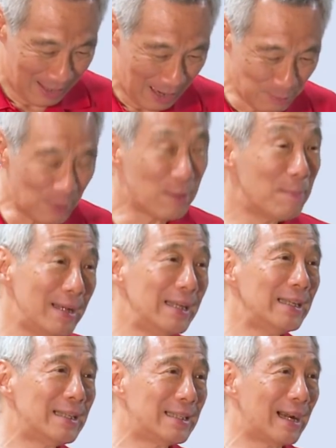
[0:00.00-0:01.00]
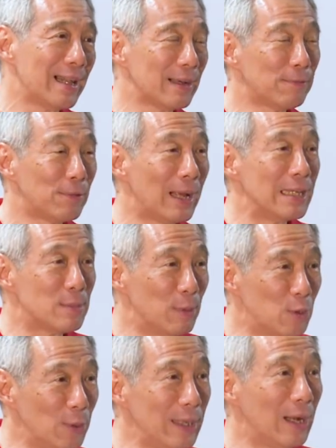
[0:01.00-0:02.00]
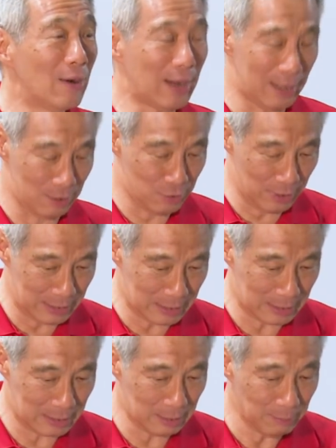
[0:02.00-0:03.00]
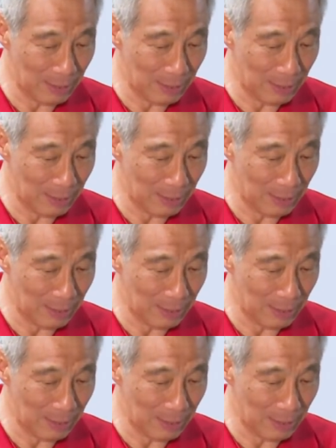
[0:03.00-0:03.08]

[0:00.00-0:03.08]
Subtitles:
And with many direct flights between our countries,